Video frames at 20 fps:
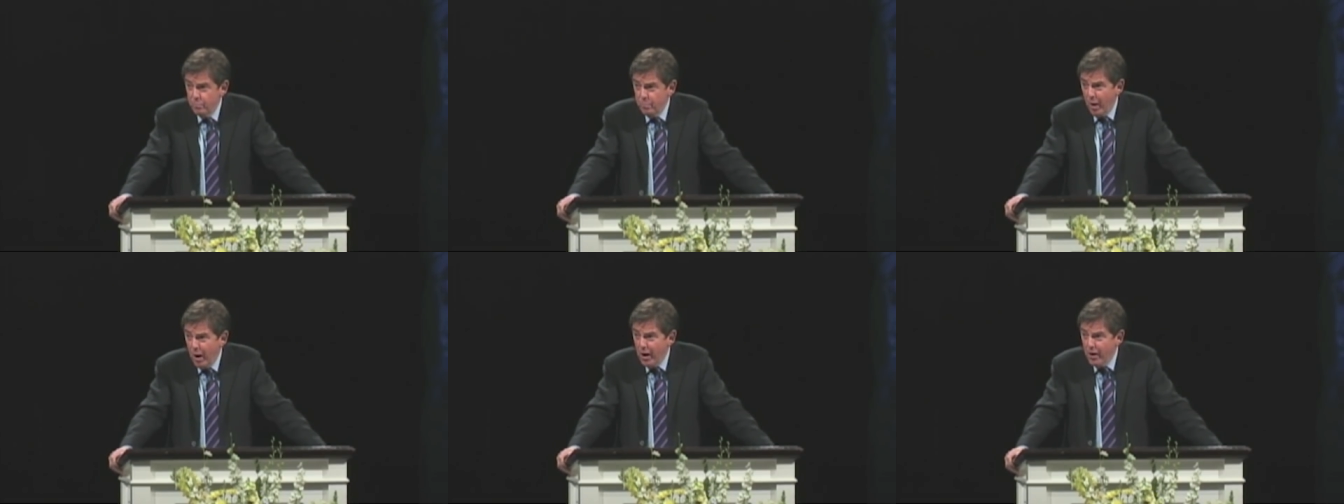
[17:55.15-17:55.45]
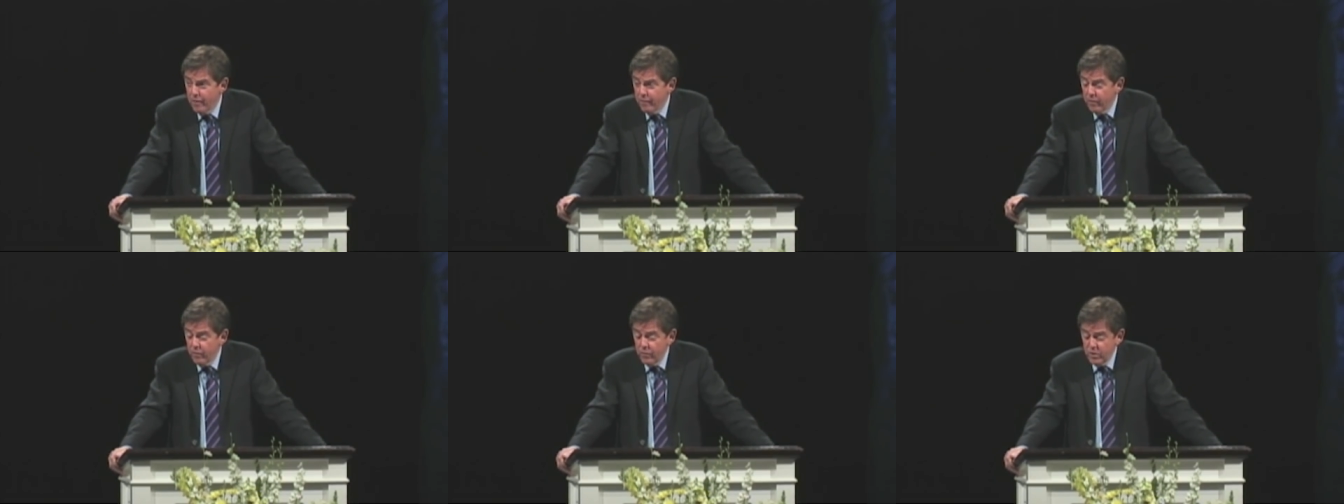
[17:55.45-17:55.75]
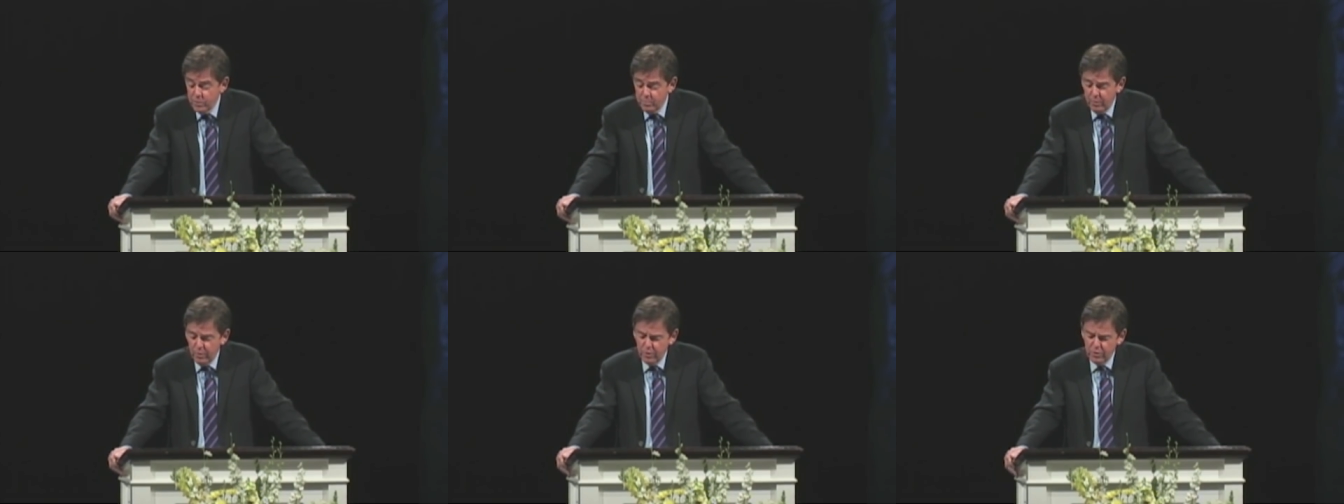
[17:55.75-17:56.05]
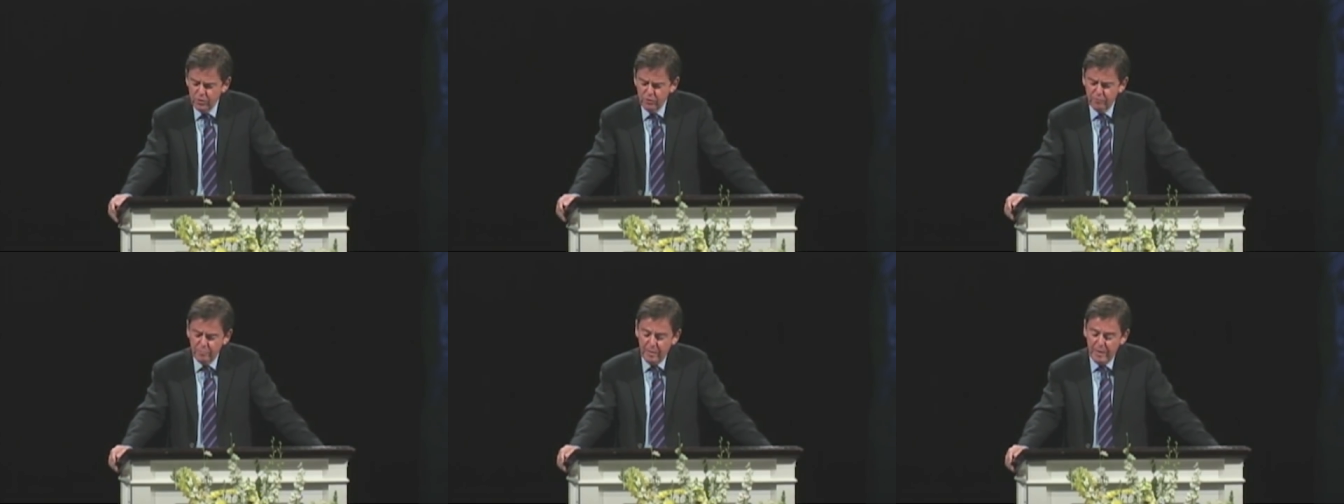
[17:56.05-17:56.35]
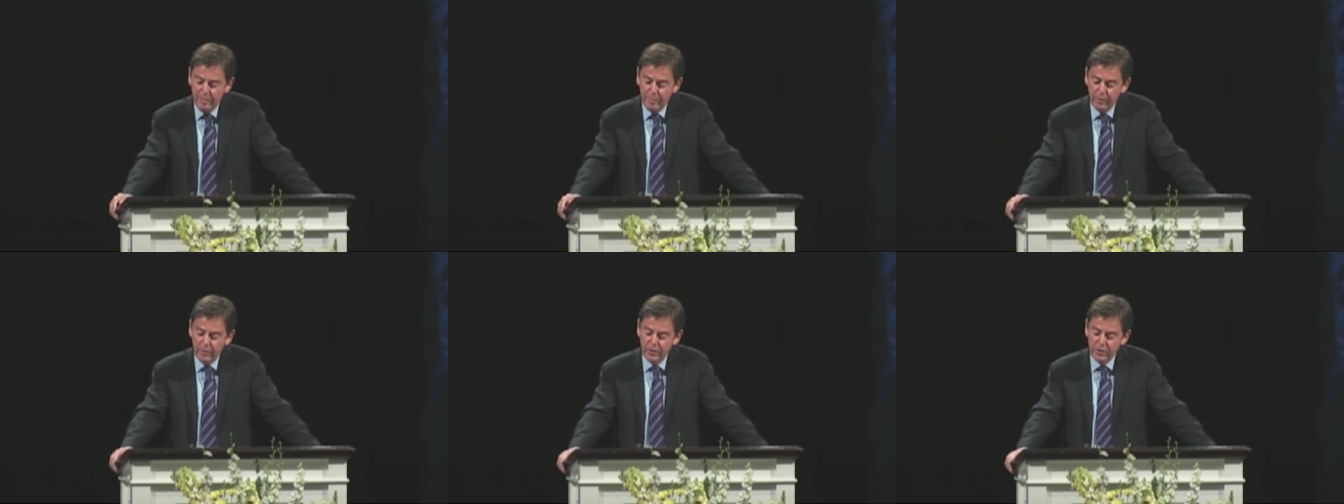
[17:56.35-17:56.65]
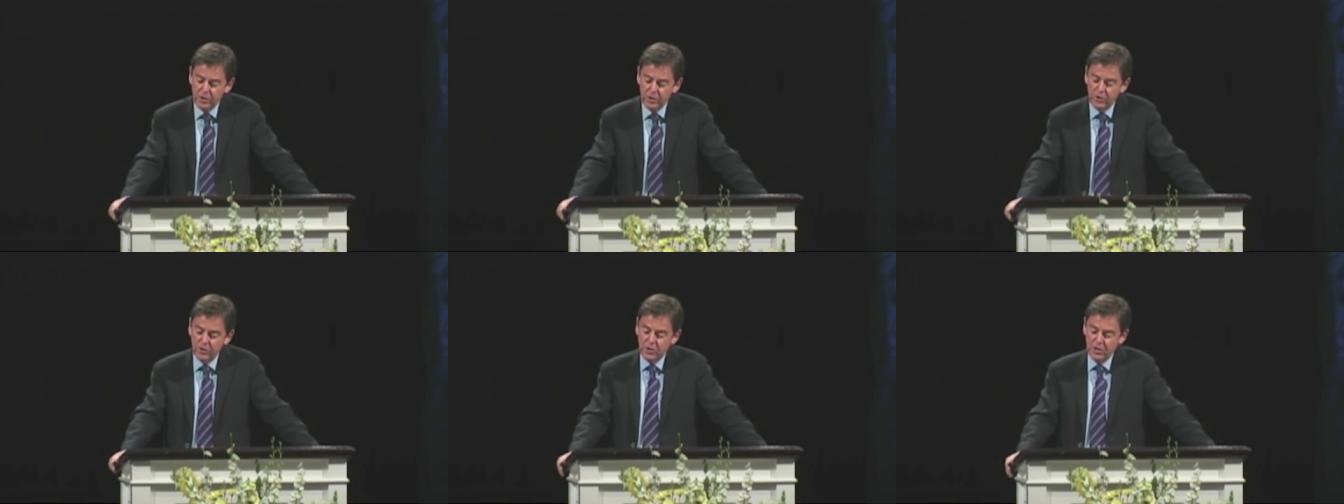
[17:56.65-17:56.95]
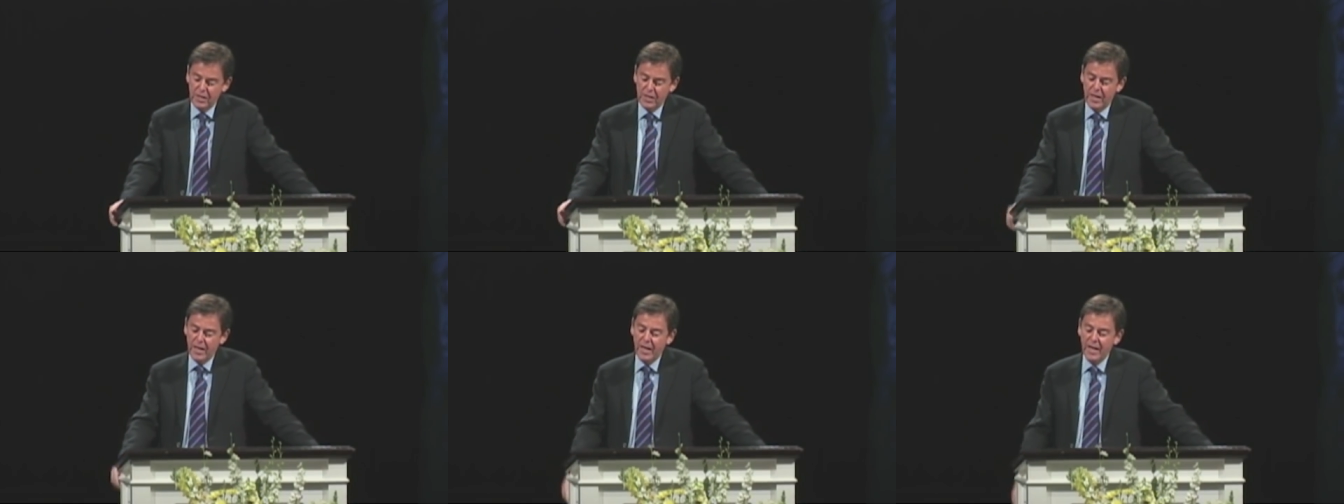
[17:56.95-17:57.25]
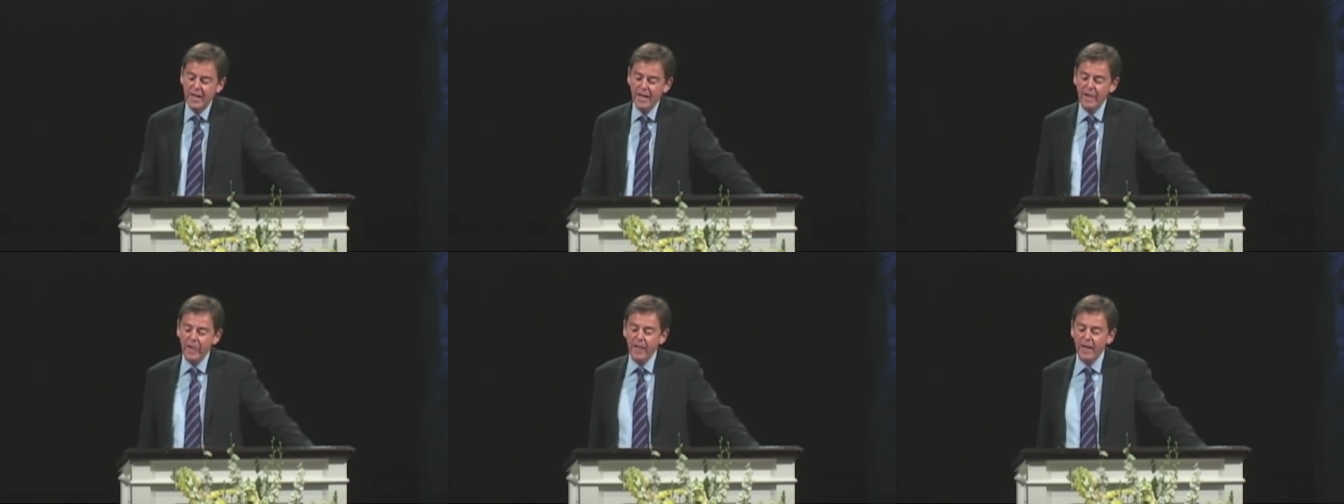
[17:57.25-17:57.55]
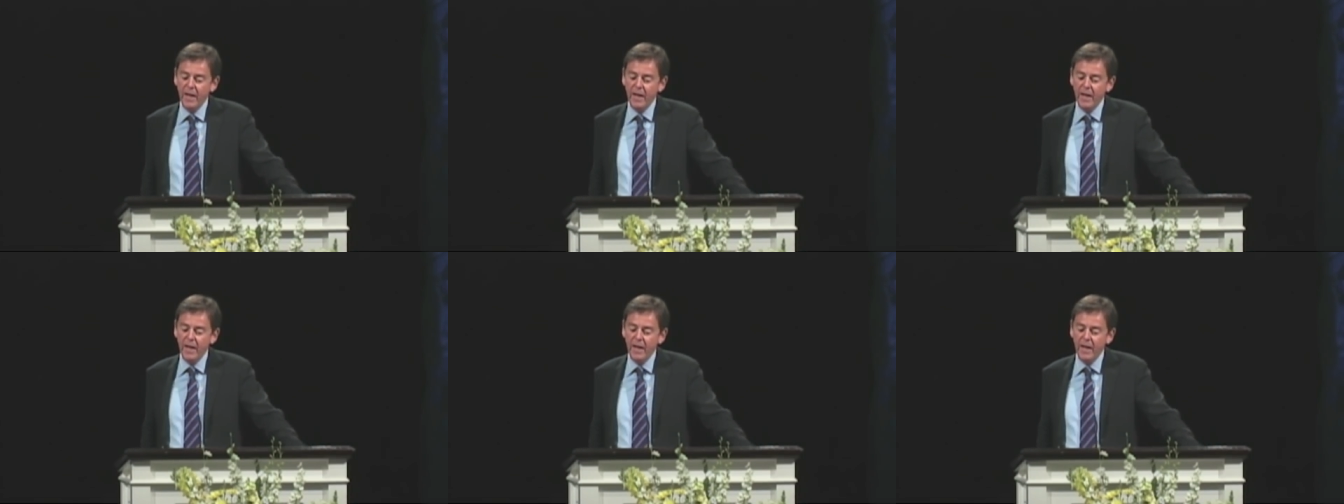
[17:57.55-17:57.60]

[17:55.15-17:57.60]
part of the response of people is to say,